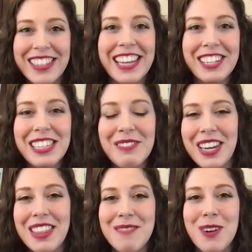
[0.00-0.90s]
That's actually
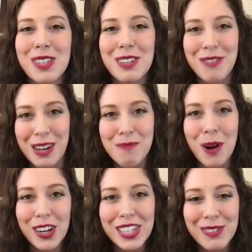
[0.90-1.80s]
one of the most fun
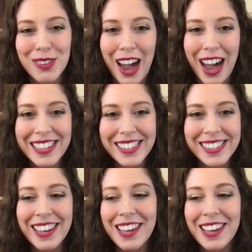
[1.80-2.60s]
parts for us,